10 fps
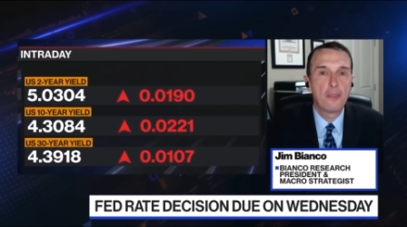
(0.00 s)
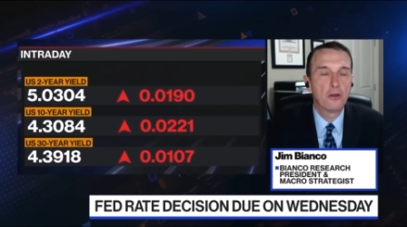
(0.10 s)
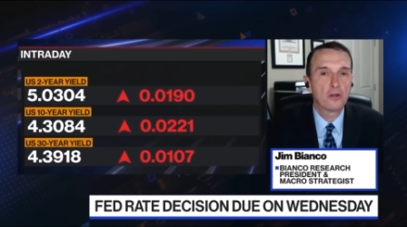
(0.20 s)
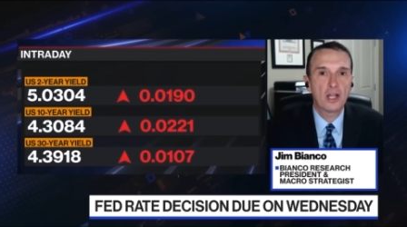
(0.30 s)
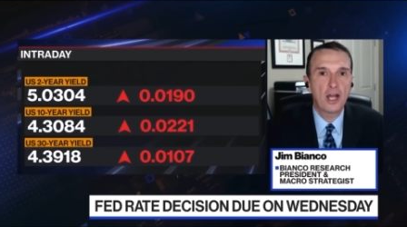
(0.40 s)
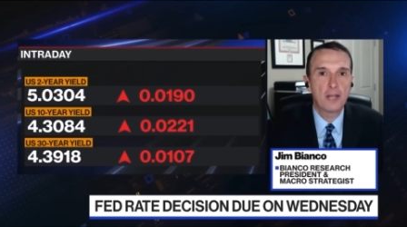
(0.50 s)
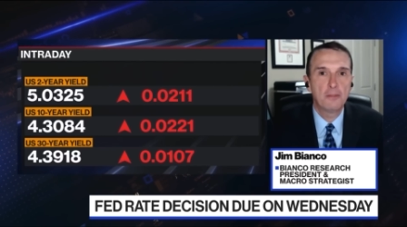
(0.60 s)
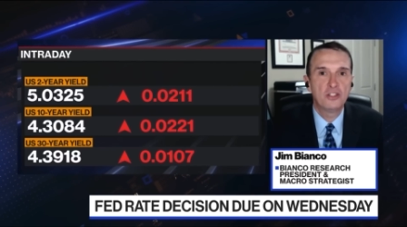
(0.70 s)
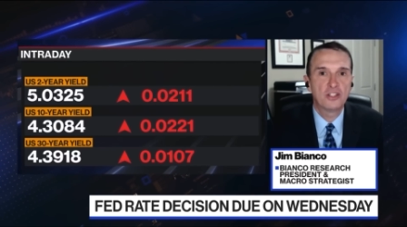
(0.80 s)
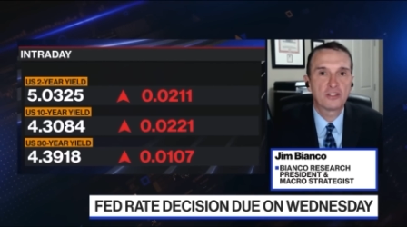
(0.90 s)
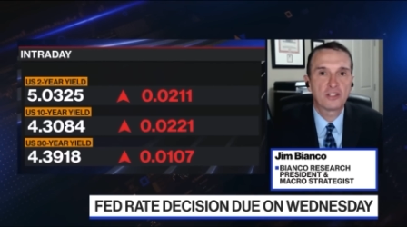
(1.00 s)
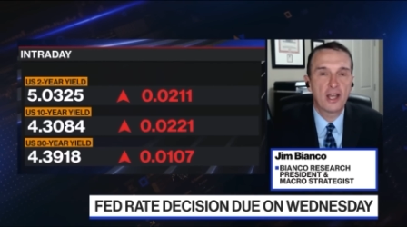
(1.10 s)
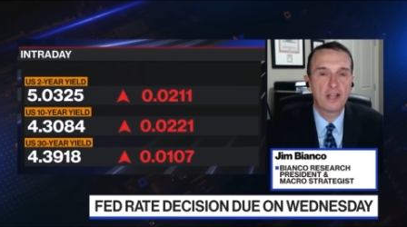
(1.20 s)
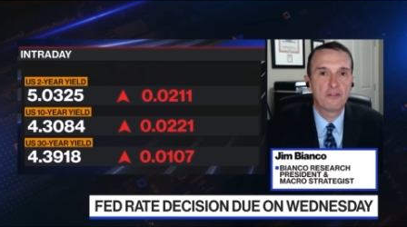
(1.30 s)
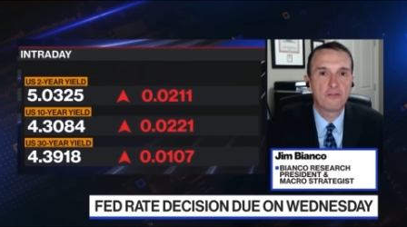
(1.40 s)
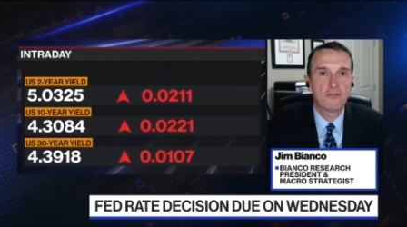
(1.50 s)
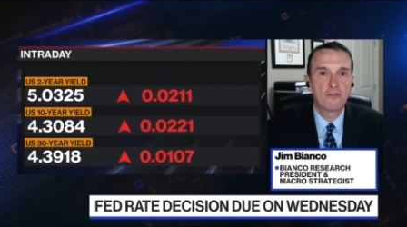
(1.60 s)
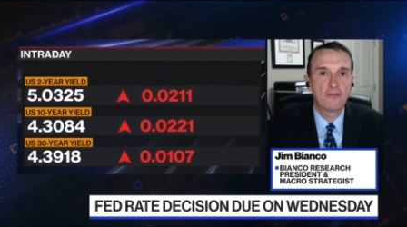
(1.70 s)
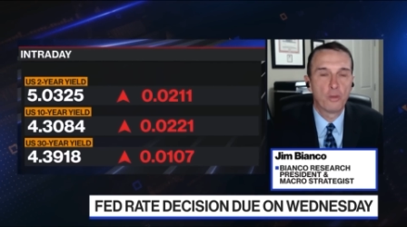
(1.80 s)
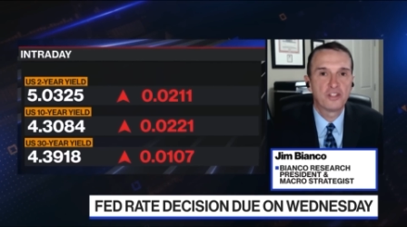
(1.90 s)
their economy just kind of
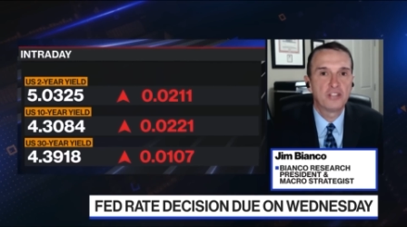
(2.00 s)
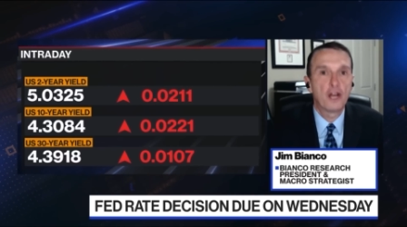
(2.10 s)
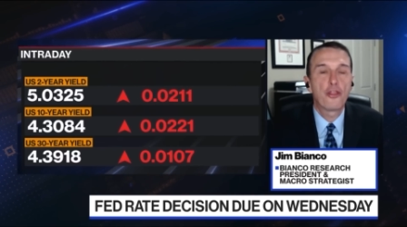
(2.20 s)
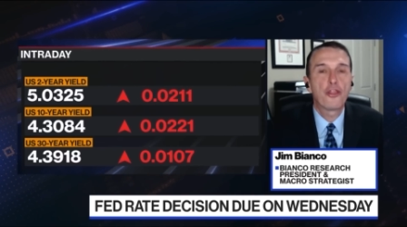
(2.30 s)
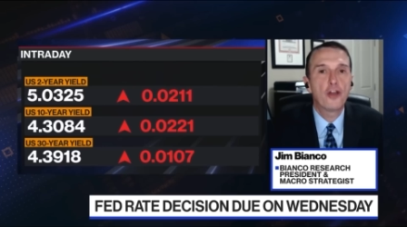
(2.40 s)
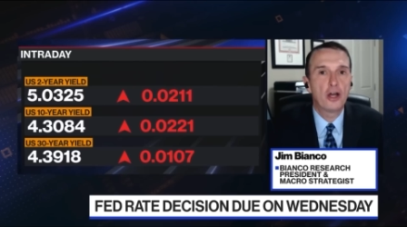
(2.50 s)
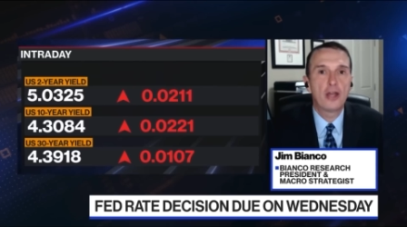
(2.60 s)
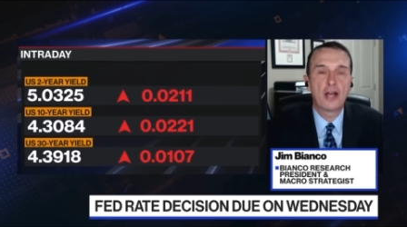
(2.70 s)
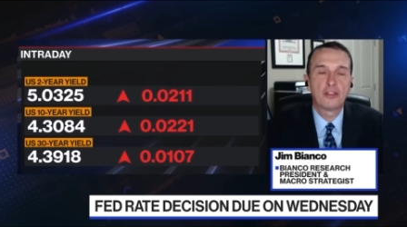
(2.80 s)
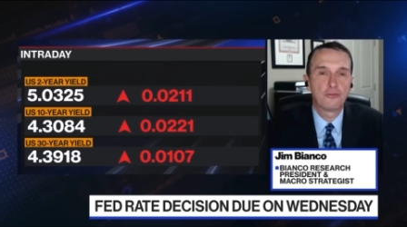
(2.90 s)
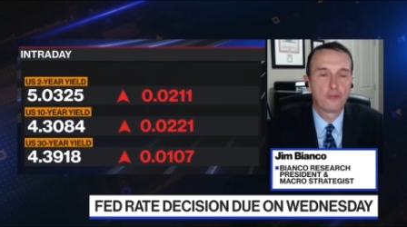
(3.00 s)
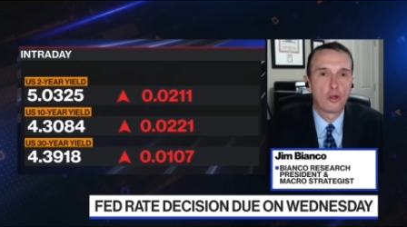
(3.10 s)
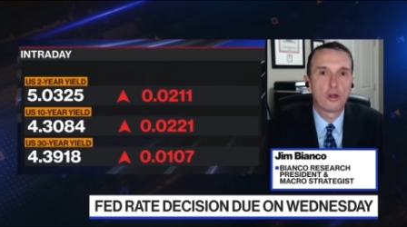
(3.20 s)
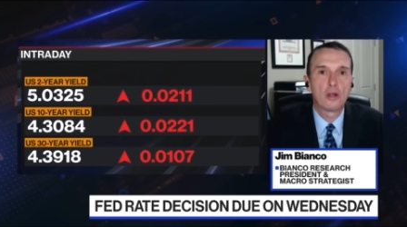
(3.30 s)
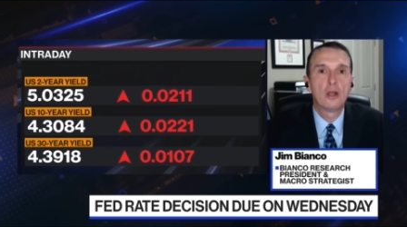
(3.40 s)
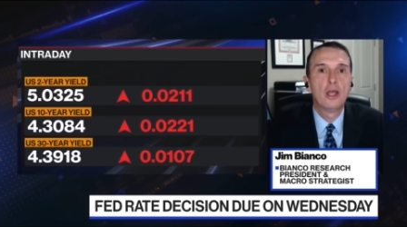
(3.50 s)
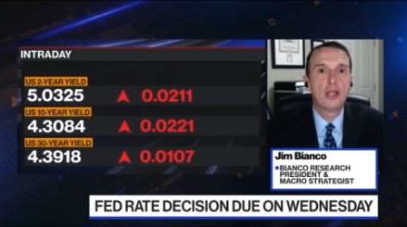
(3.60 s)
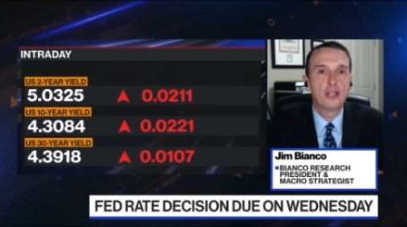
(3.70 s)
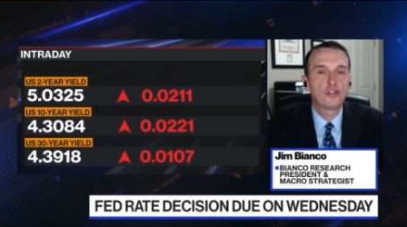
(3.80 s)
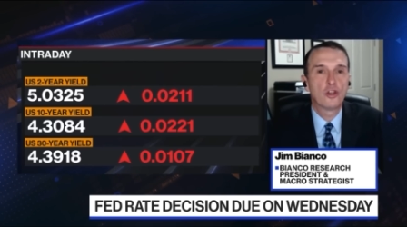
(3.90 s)
was a dull thud on the floor
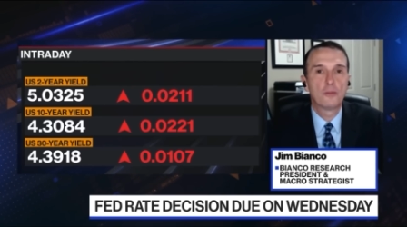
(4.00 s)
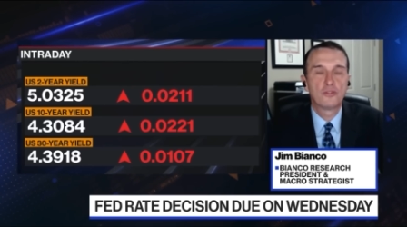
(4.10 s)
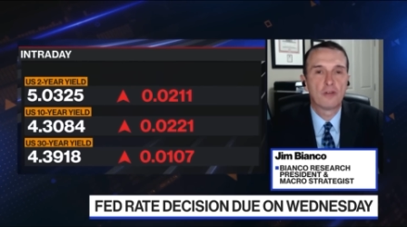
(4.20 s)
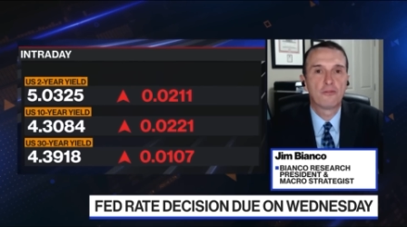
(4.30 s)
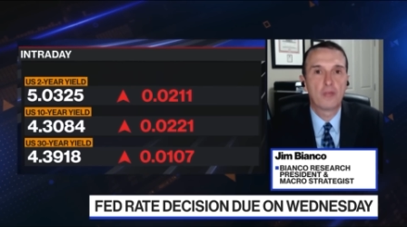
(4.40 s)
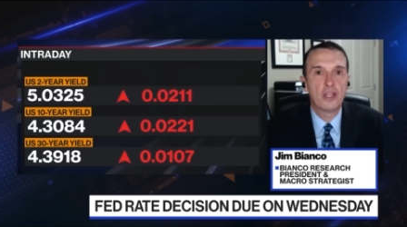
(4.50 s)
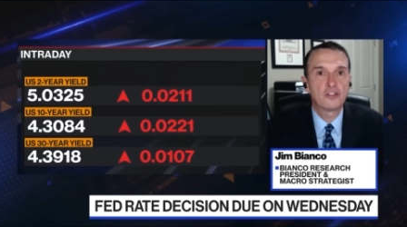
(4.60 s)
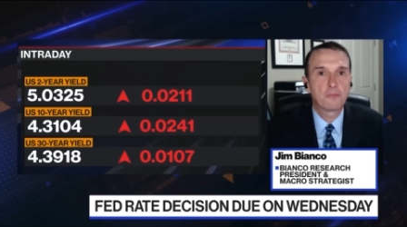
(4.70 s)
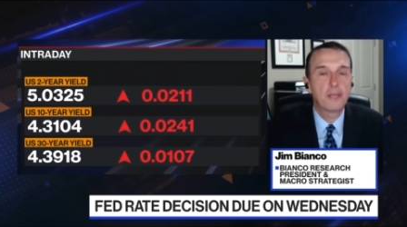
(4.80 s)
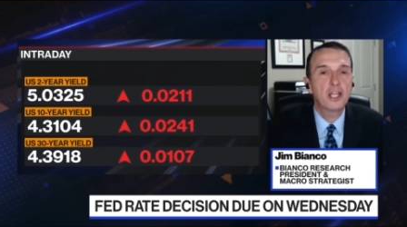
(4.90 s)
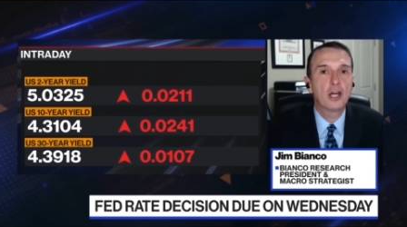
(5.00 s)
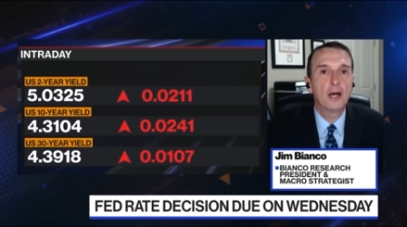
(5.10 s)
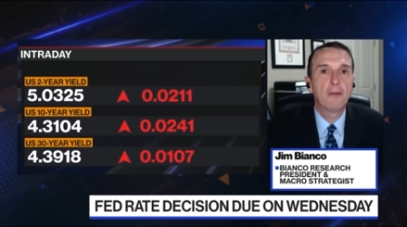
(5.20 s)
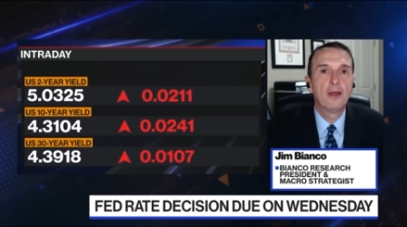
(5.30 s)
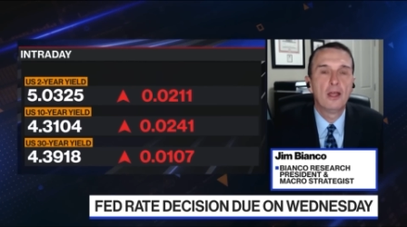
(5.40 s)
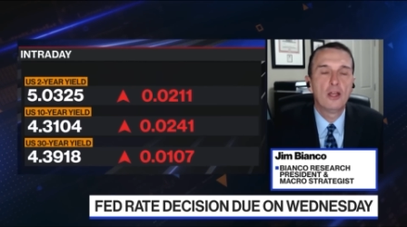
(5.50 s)
in terms of its pickup.